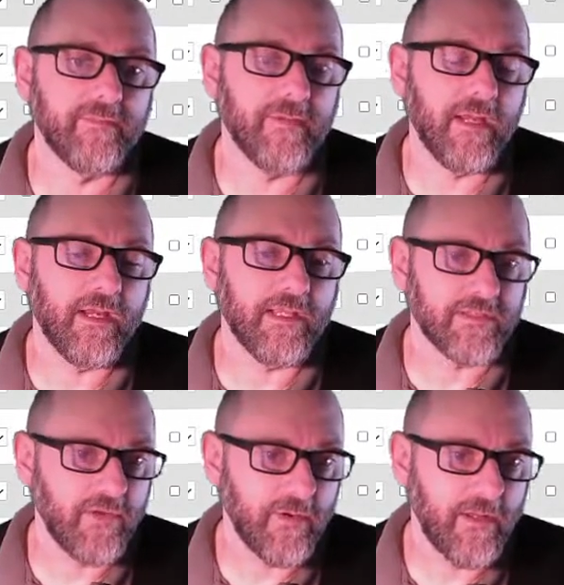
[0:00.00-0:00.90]

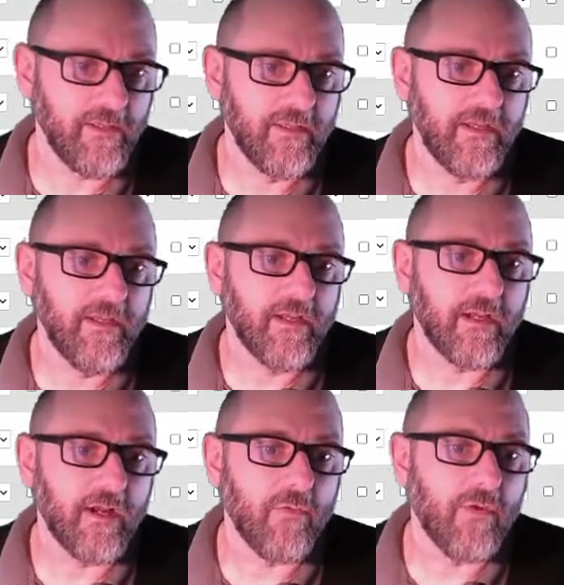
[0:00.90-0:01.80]
SQL.
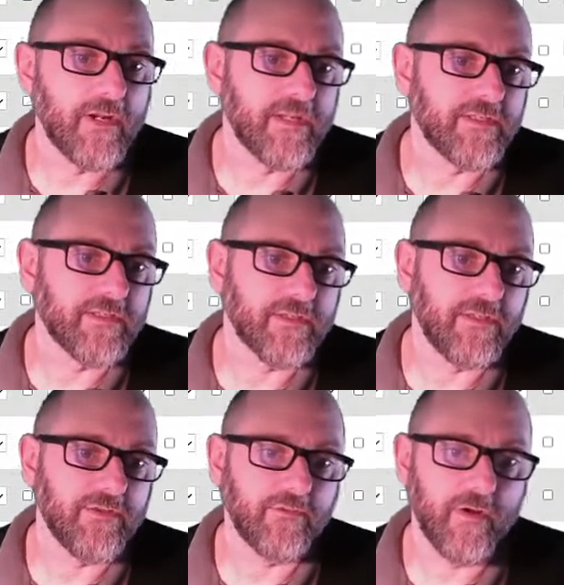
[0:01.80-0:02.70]
One is
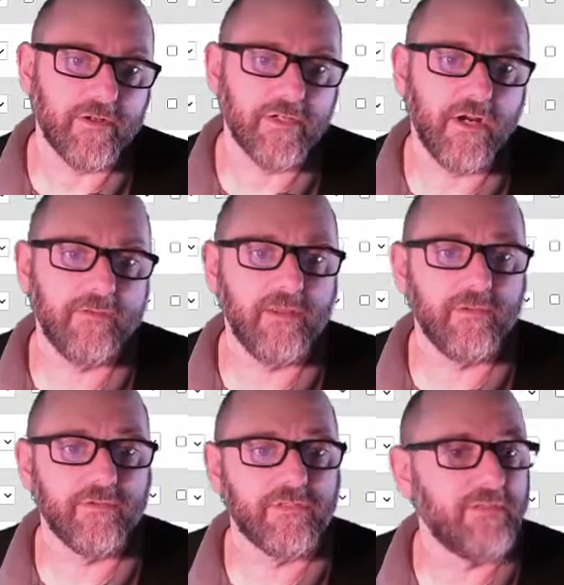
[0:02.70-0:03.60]
to use varchar, and the
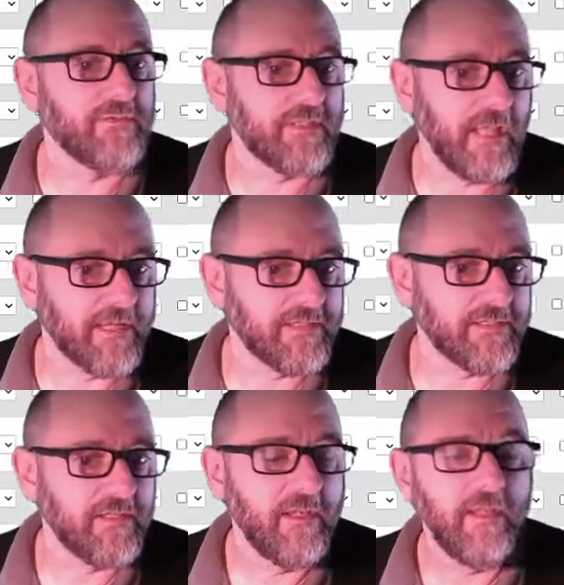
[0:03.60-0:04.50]
other is to use
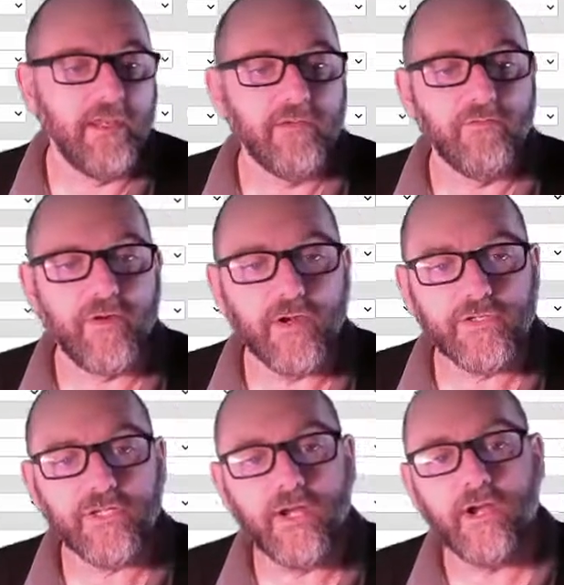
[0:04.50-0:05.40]
text.
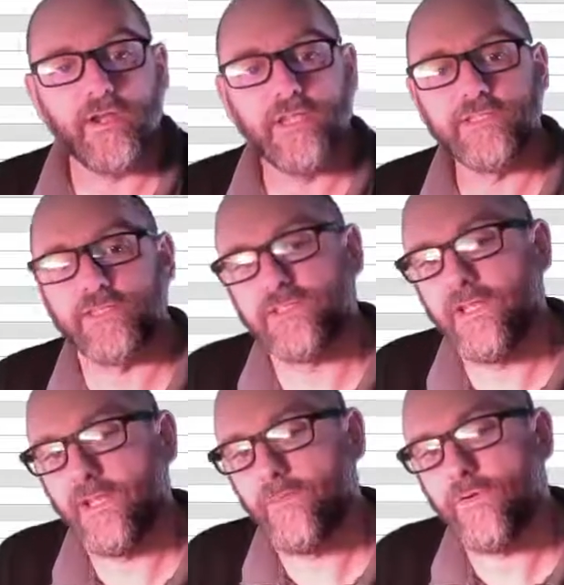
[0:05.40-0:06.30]
Varchar is a
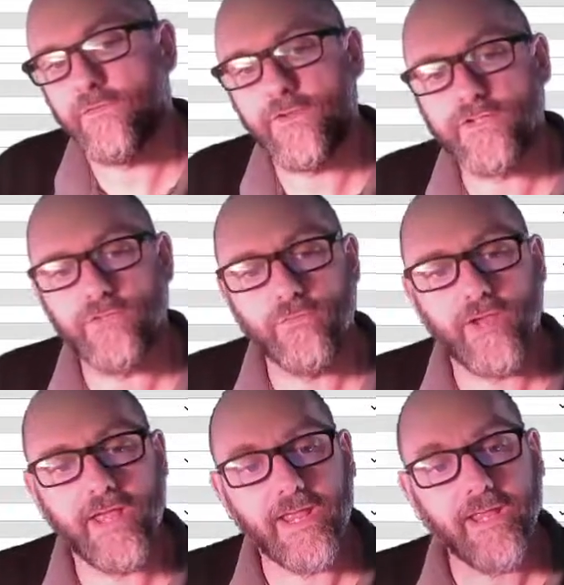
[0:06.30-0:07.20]
slightly more efficient
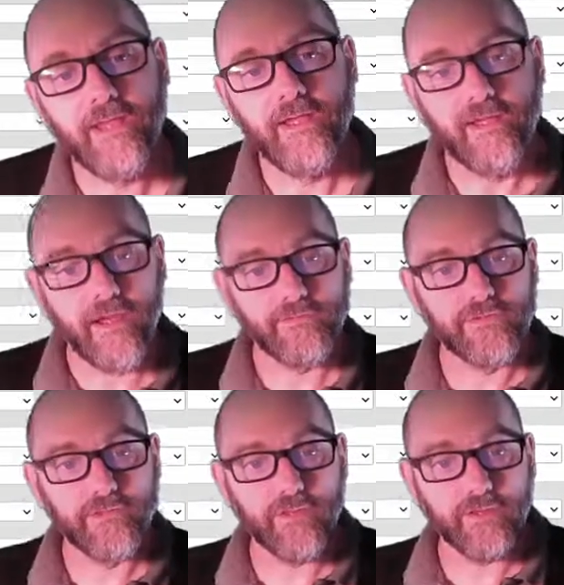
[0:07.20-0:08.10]
way of
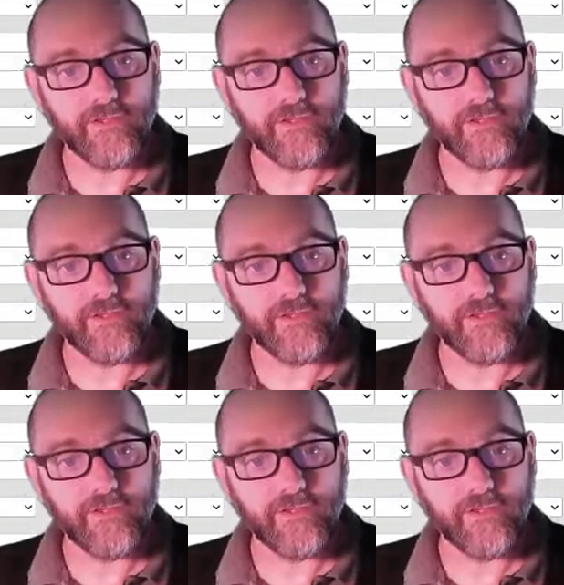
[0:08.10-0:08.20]
storing